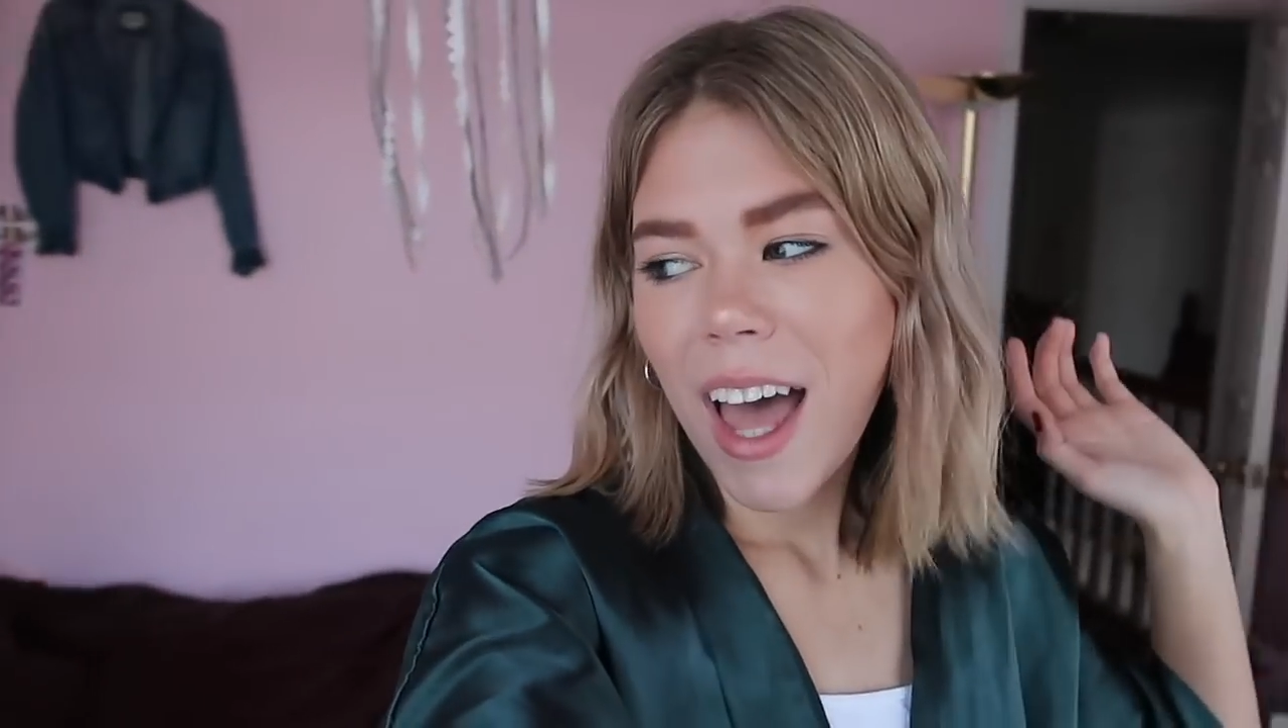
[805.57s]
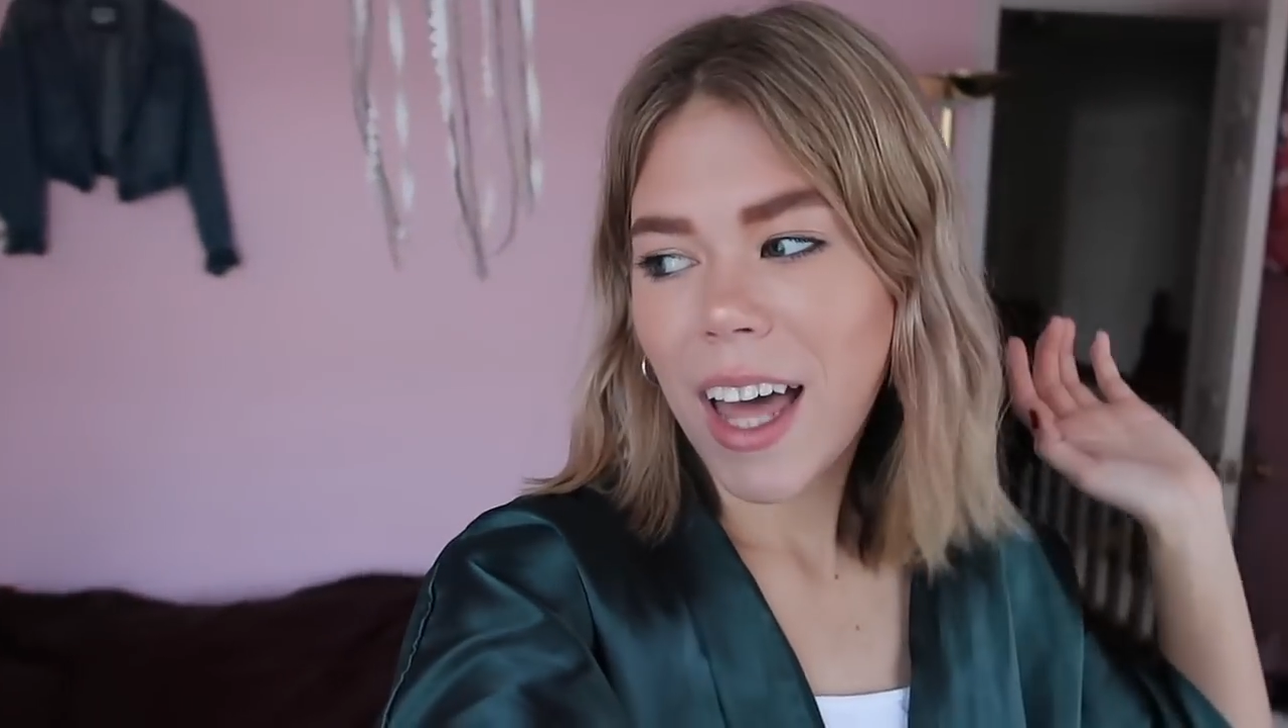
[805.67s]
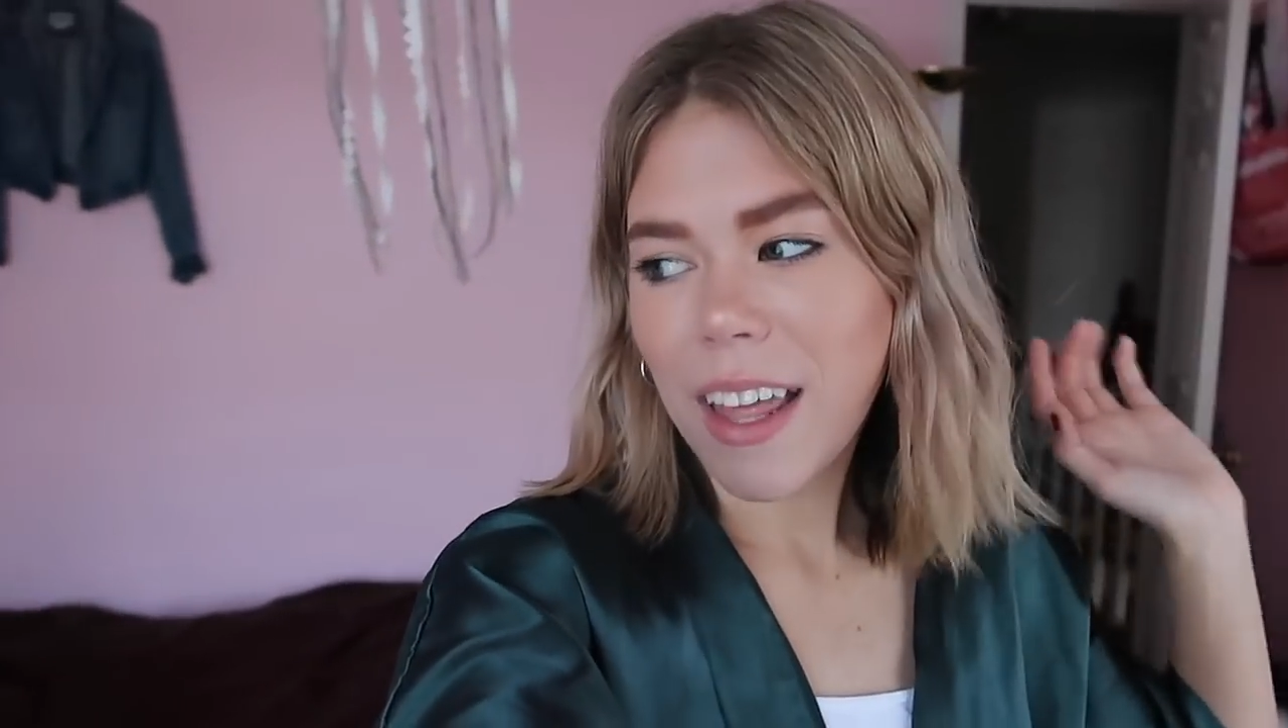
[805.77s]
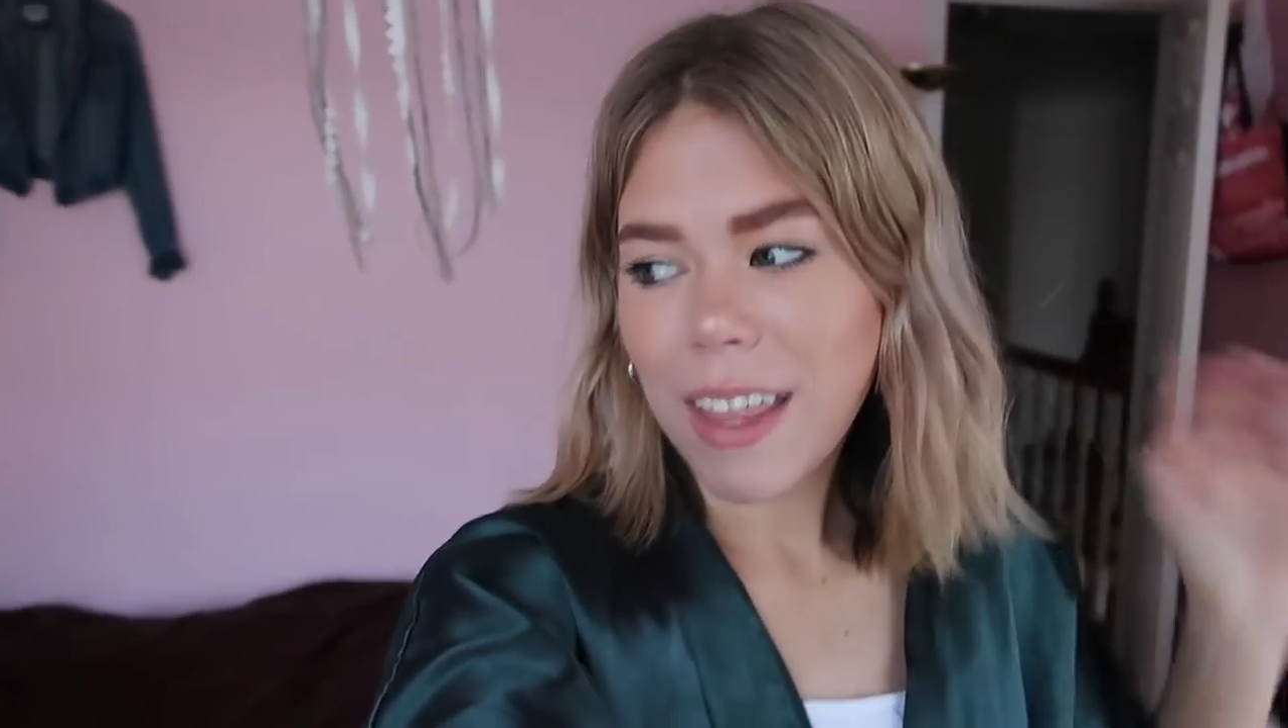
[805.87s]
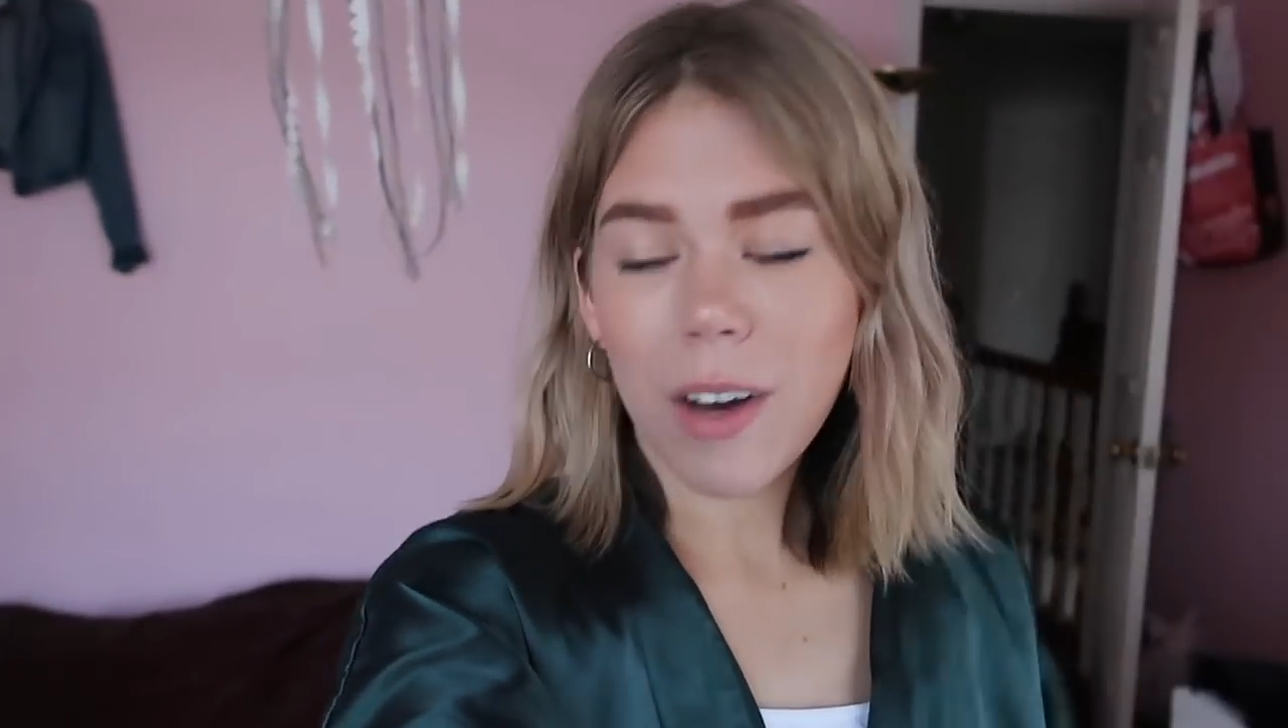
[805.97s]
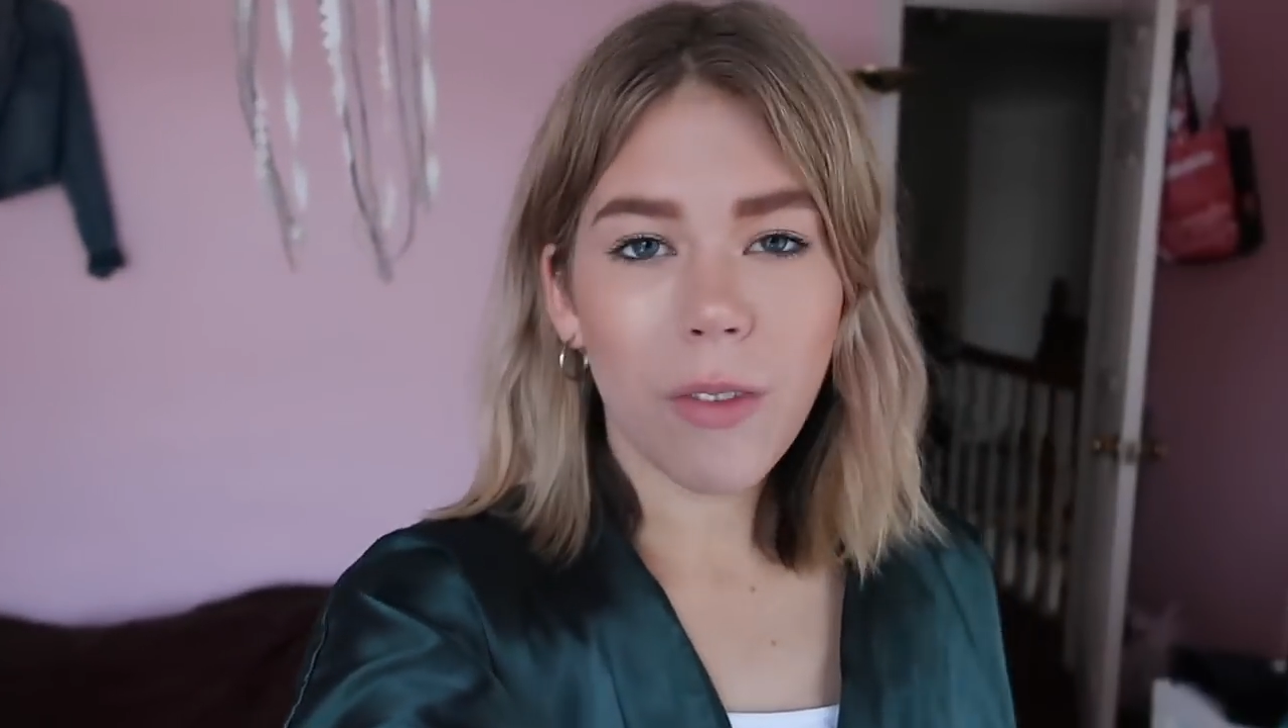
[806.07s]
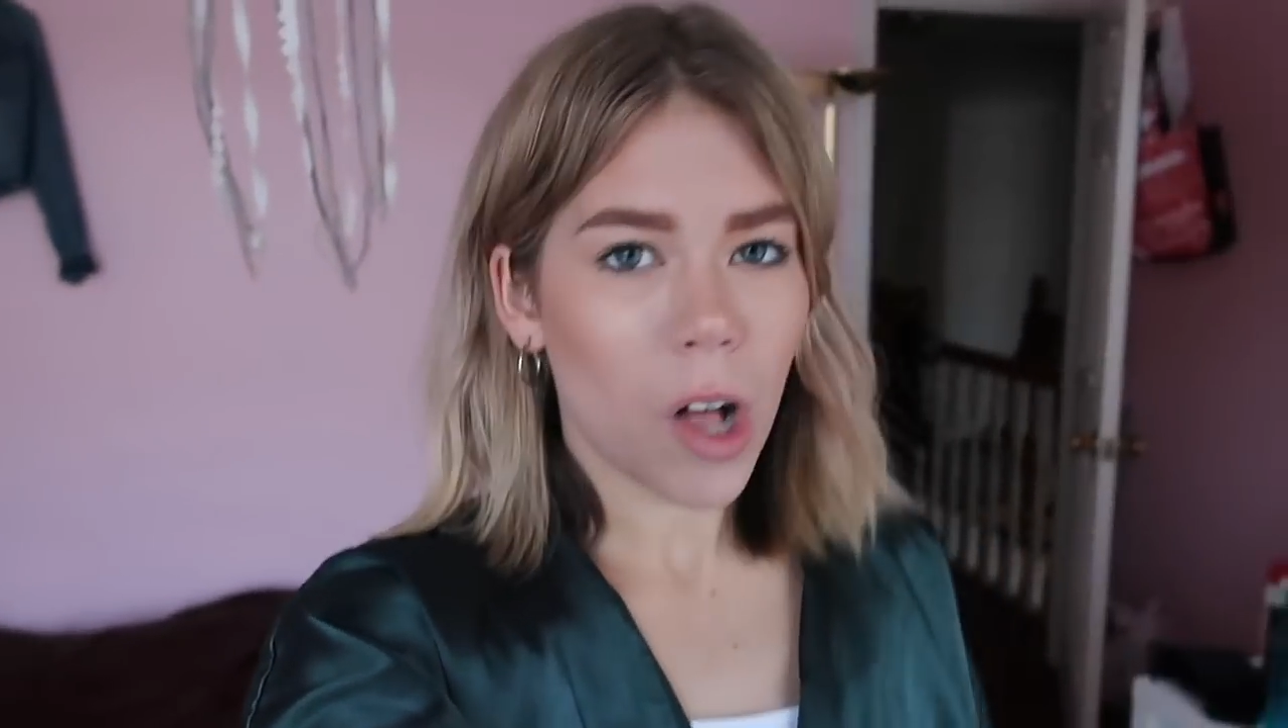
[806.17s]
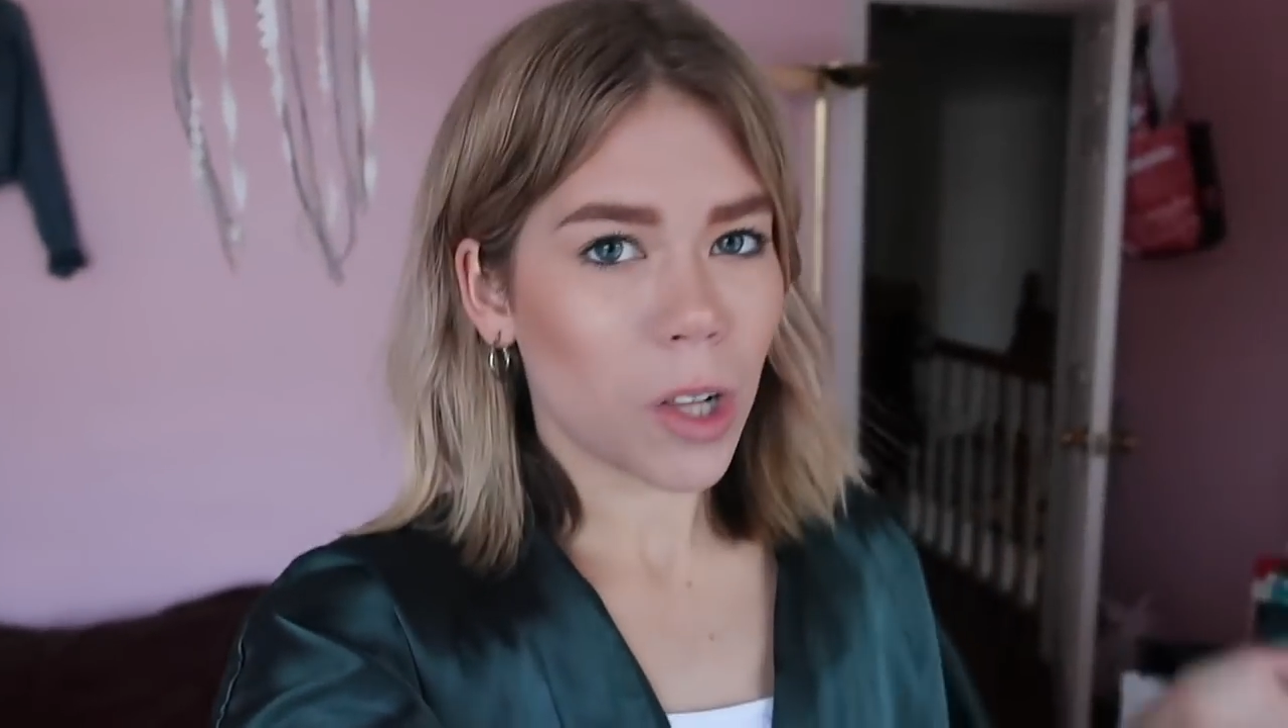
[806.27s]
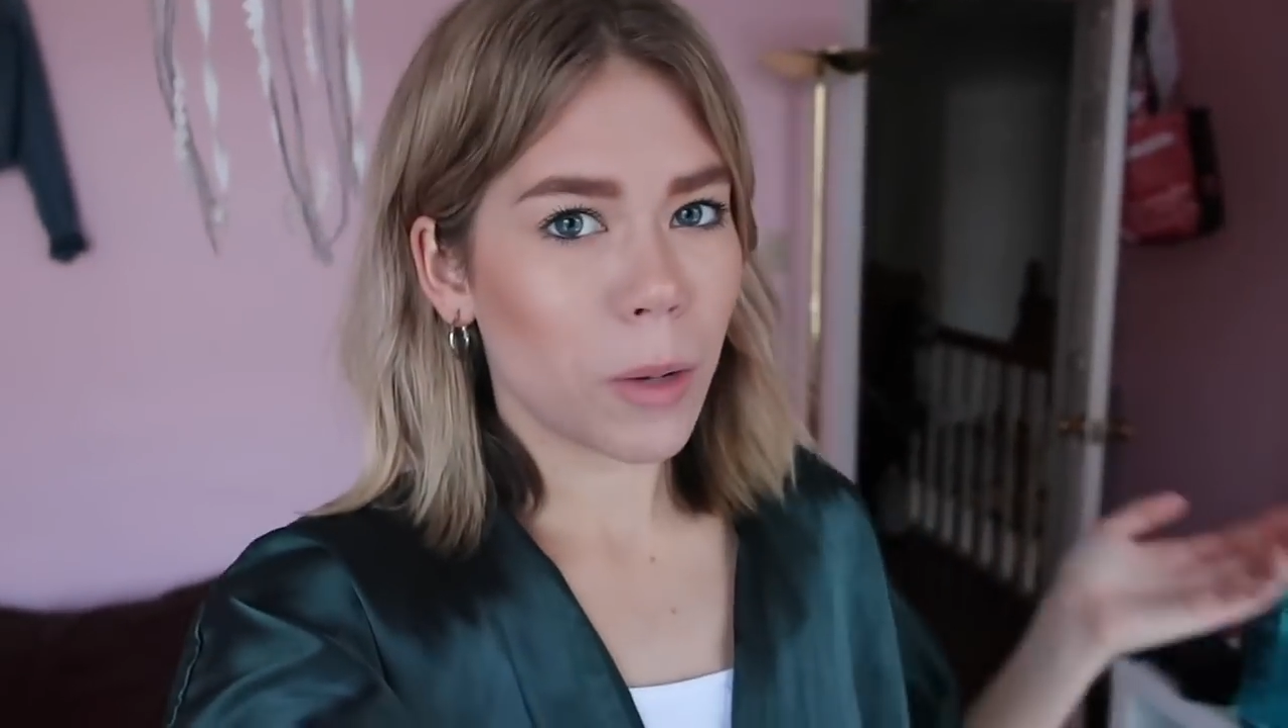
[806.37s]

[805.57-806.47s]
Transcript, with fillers: And I think I'll vlog